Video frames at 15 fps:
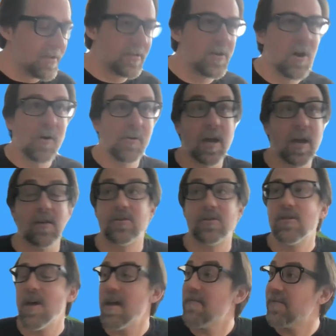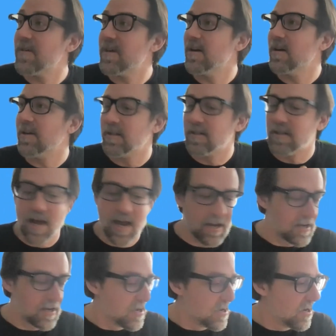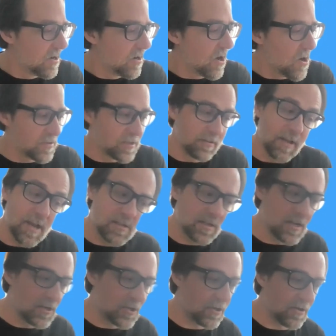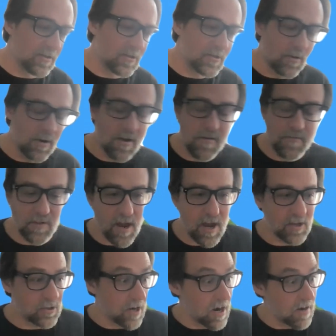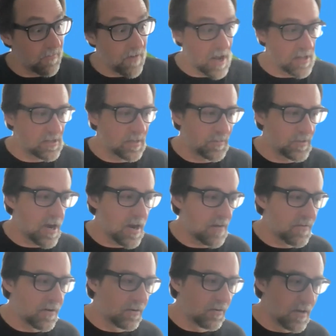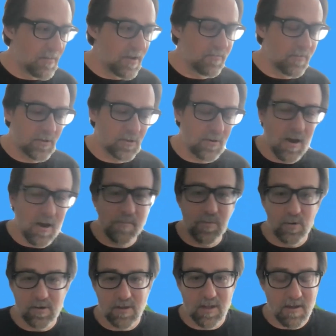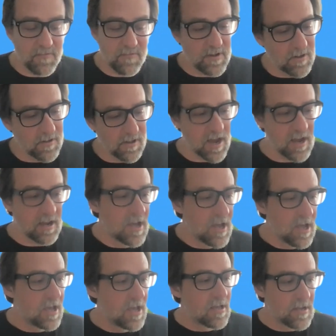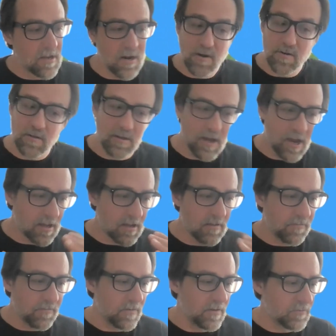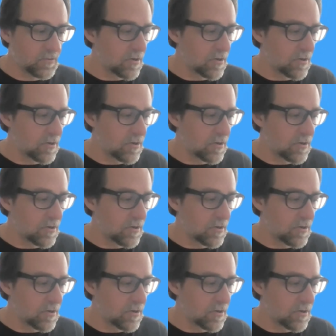like, do they feel like, oh, Zelensky should sort of like try to find some kind of agreement with Trump, or do they feel like, like if